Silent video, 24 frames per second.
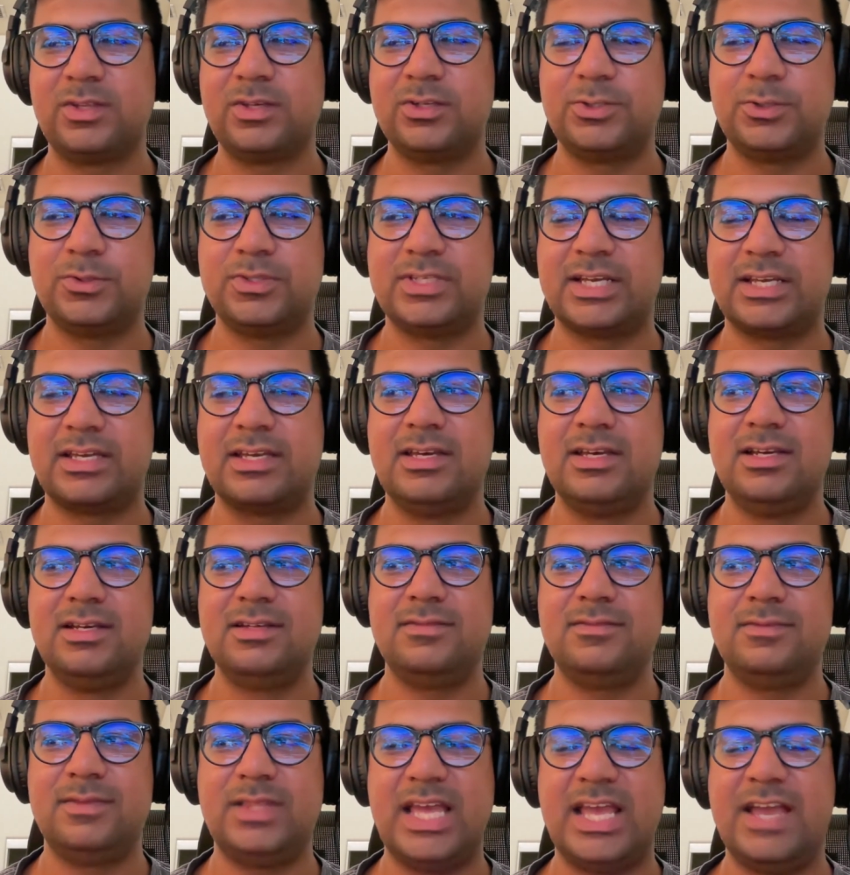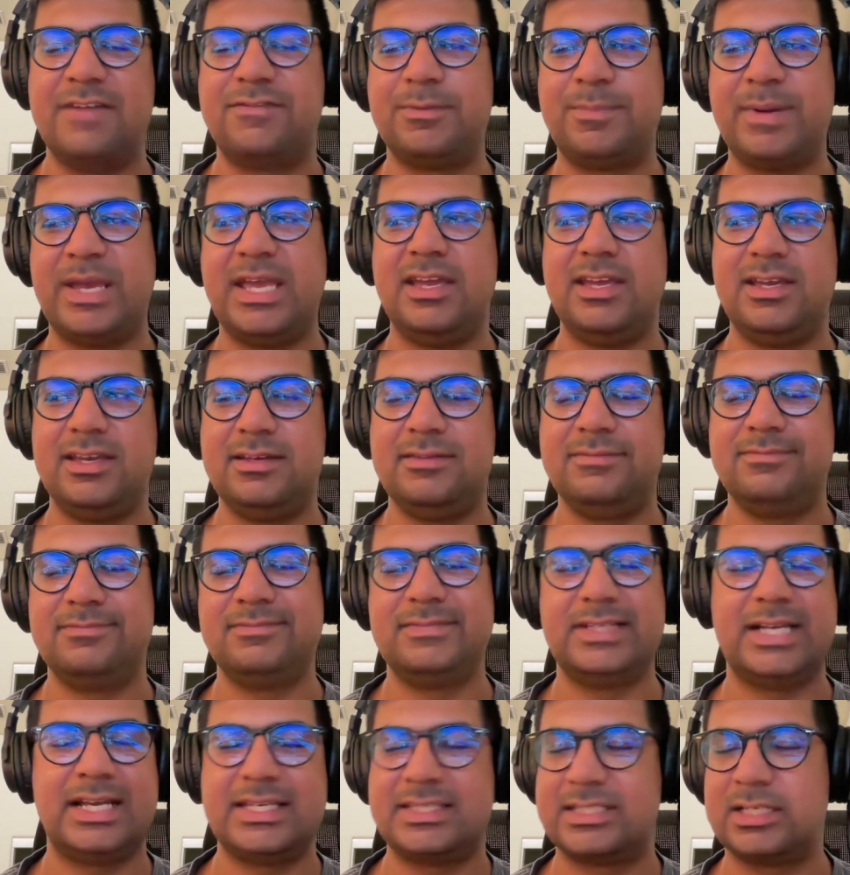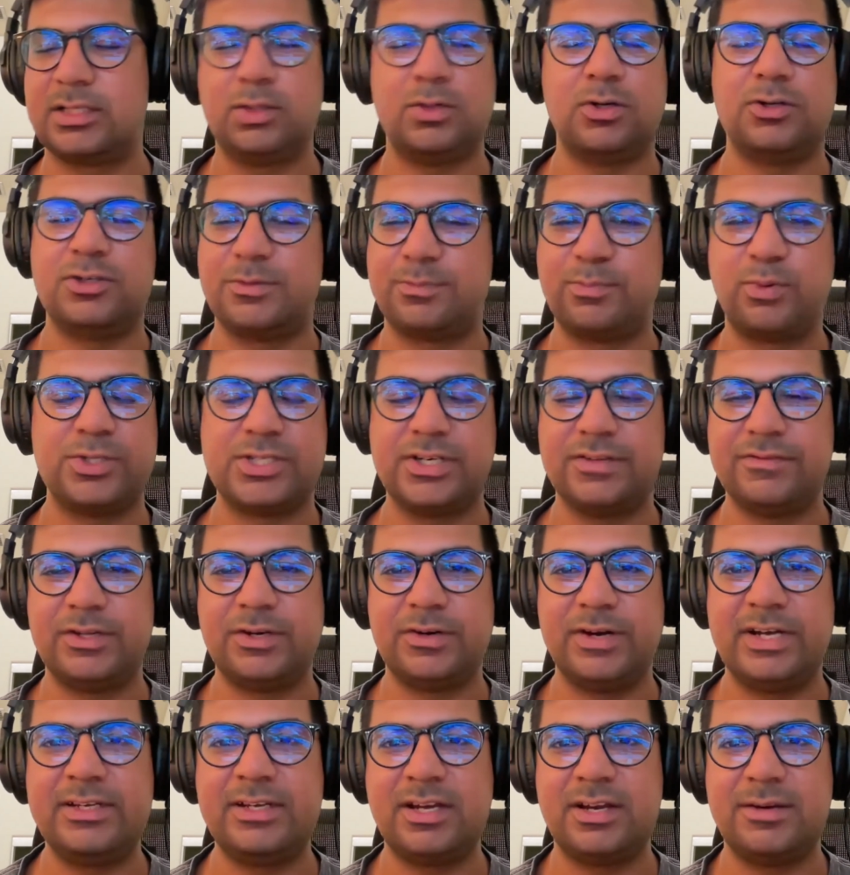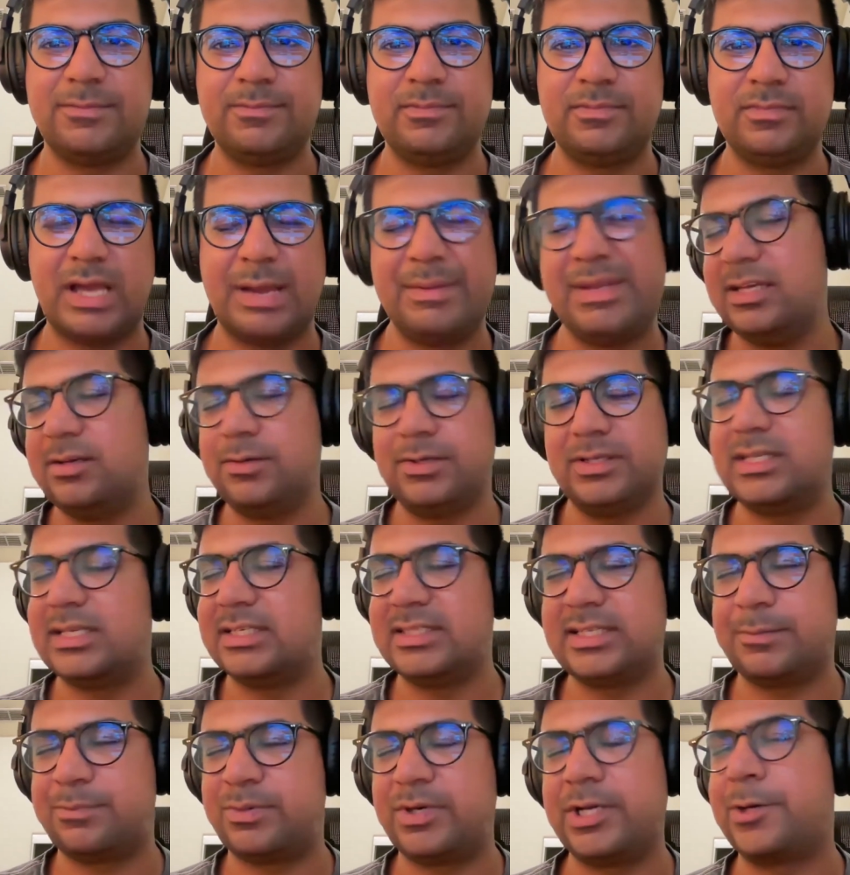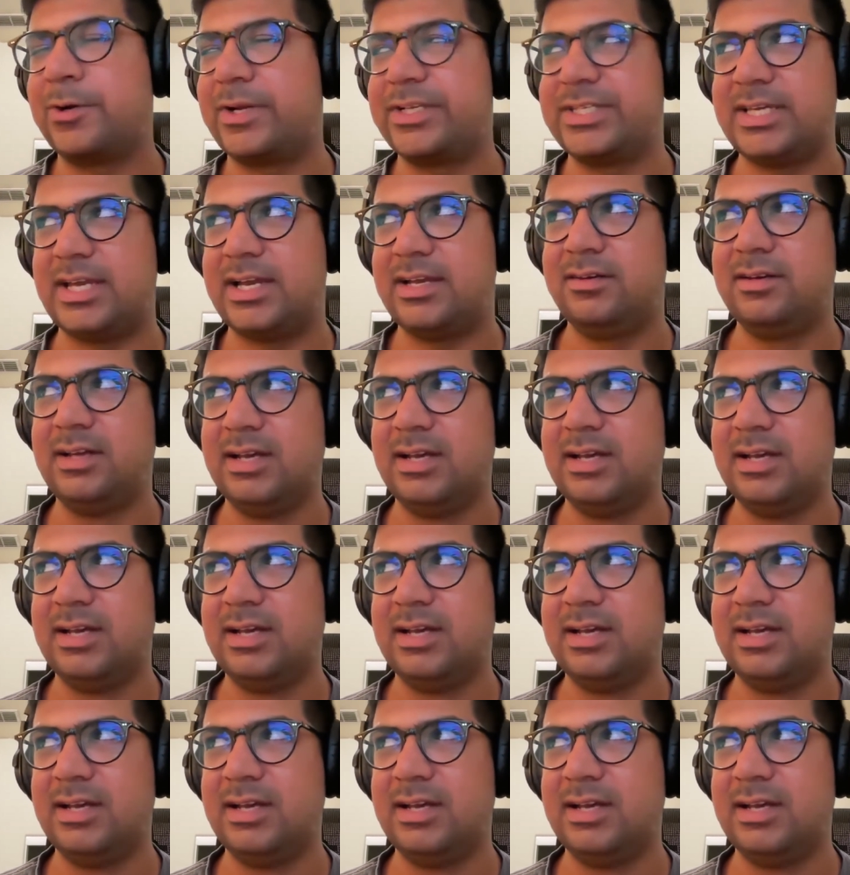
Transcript: So it's like they have to pay, I guess, a larger portion of their income. I mean, it's like pretty crazy.